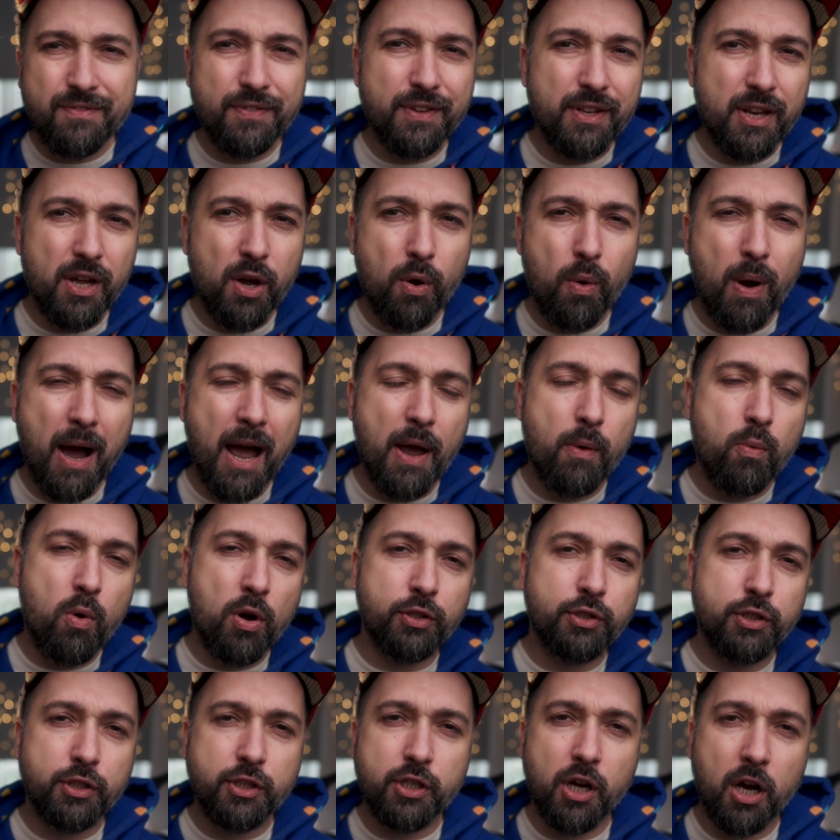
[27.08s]
video, I
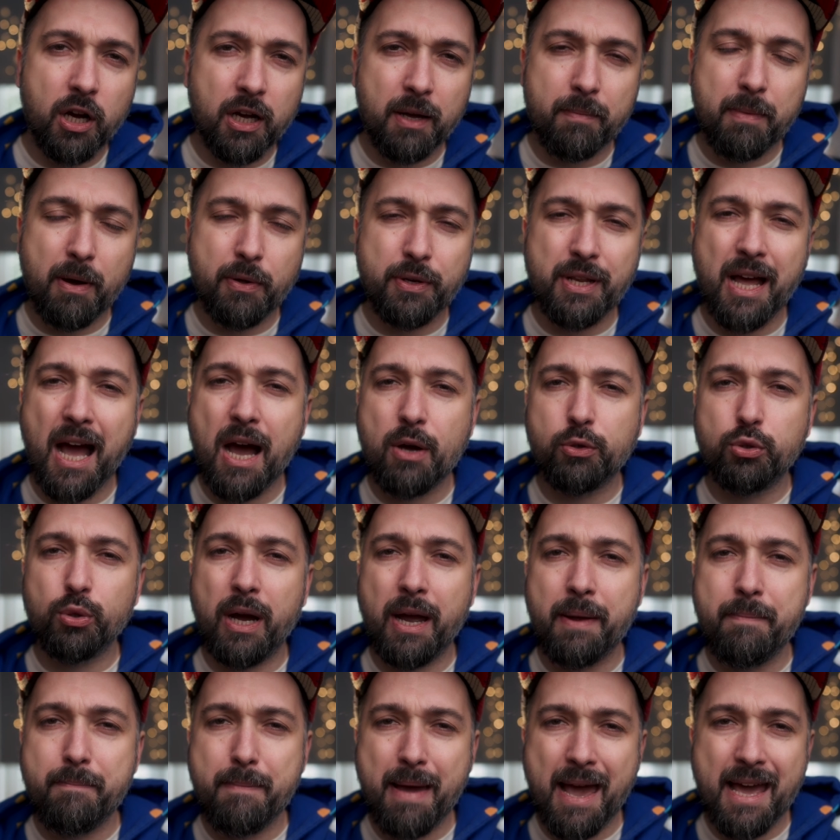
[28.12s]
want to talk about how do
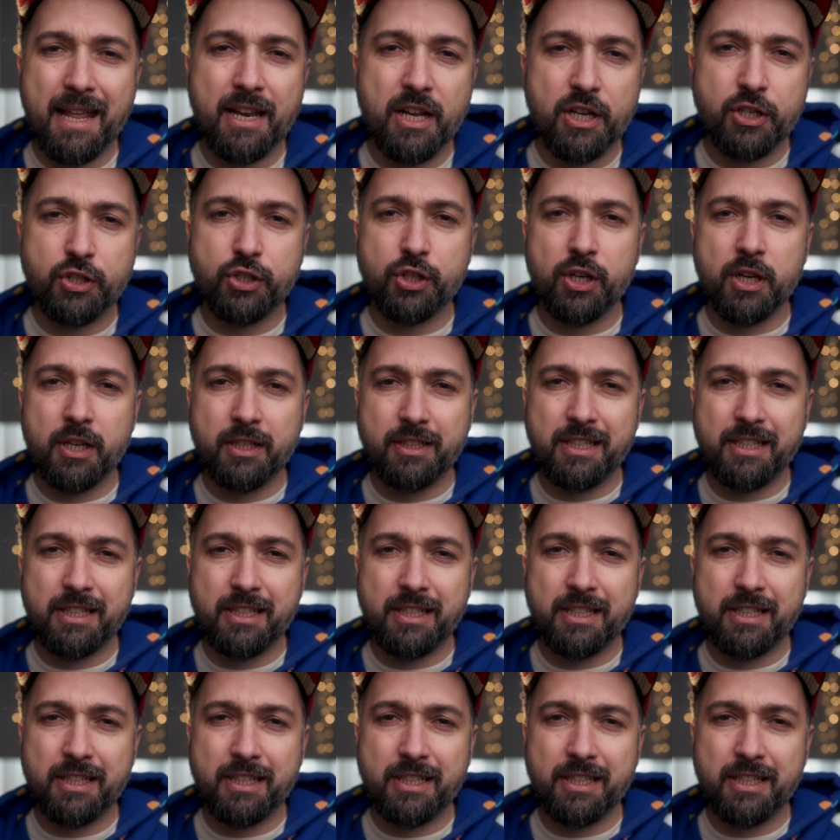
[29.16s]
I manage